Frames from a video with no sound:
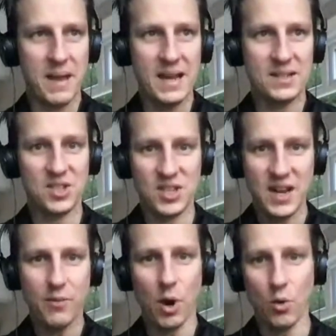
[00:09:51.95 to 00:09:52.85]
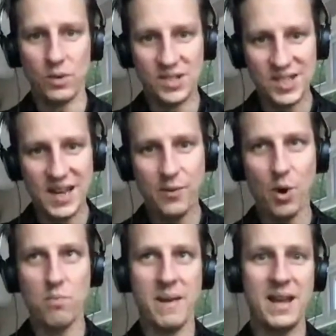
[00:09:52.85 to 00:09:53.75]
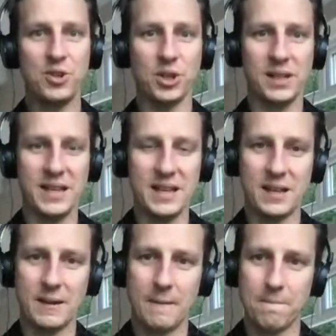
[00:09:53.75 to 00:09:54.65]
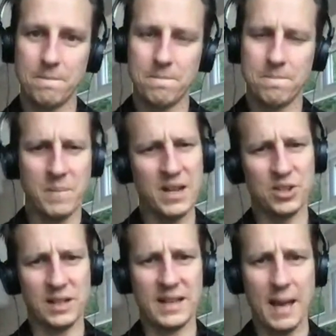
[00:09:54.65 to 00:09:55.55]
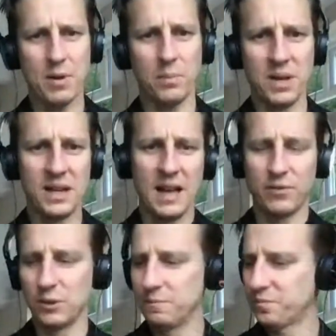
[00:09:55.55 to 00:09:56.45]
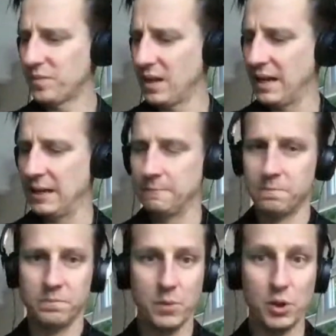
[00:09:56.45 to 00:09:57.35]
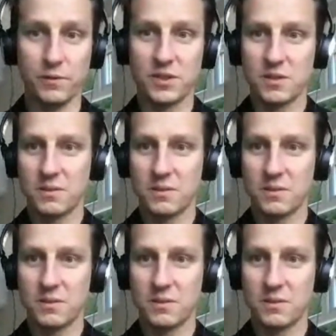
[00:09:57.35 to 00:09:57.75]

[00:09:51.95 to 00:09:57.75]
on the Marlins having made zero major league MLB level